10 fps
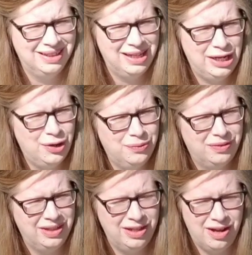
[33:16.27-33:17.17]
and
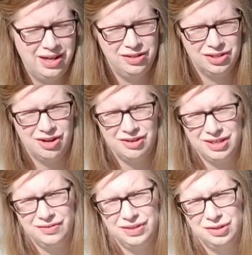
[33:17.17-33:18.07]
hopefully not injure
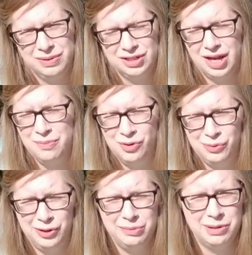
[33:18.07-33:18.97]
ourselves too much. I'm more
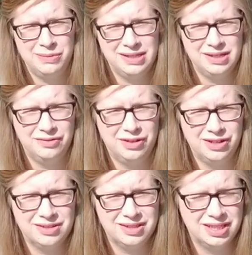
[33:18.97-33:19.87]
worried about myself,
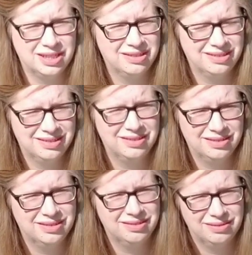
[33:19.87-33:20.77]
honestly.
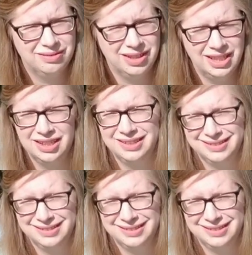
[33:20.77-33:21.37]
Really.